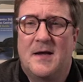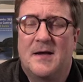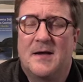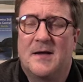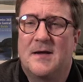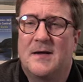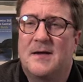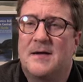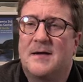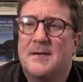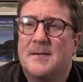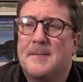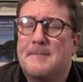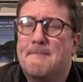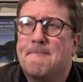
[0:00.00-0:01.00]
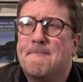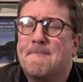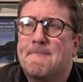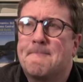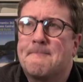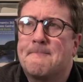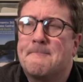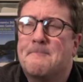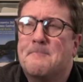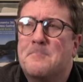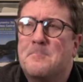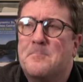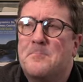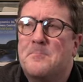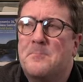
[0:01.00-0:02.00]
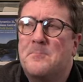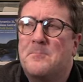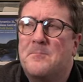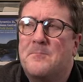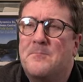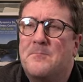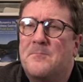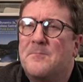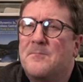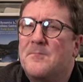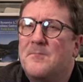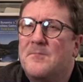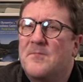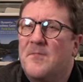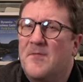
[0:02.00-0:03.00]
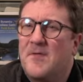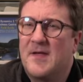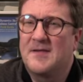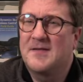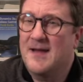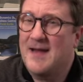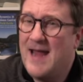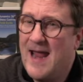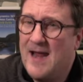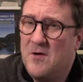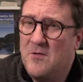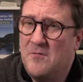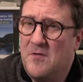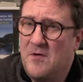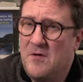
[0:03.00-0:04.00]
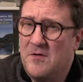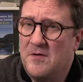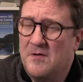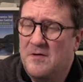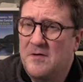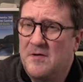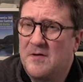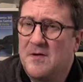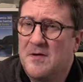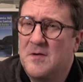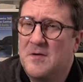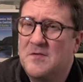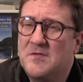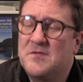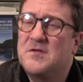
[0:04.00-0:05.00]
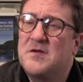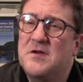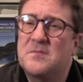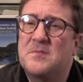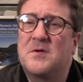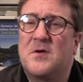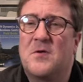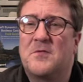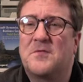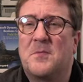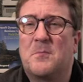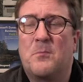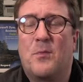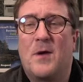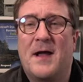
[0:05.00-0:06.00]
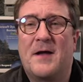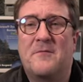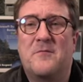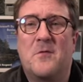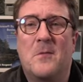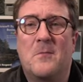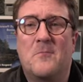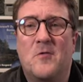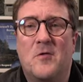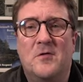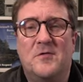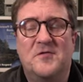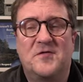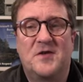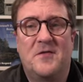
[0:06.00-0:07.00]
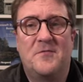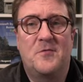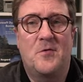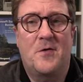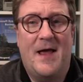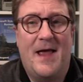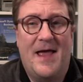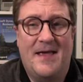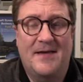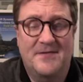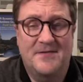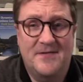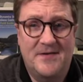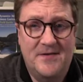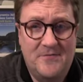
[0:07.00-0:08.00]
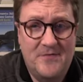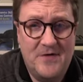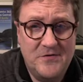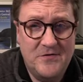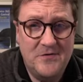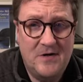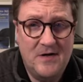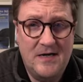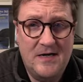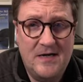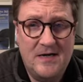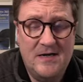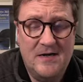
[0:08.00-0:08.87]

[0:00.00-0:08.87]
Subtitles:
things that can go wrong. Just because the platform will save your ass eventually.